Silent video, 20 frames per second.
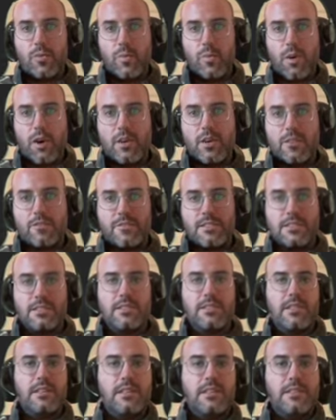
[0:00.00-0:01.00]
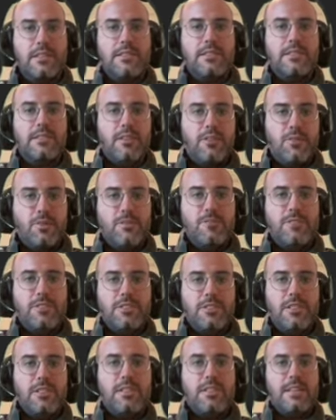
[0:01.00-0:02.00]
one of these
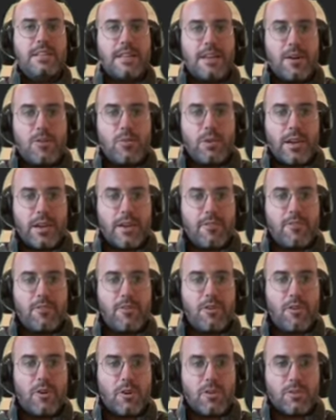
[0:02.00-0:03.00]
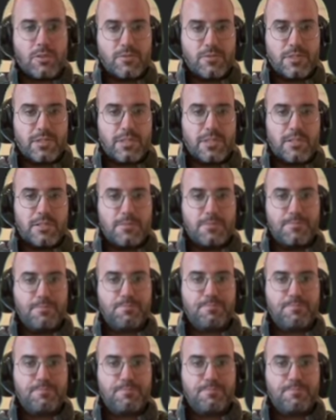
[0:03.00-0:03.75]
coefficient, and now we have all of these.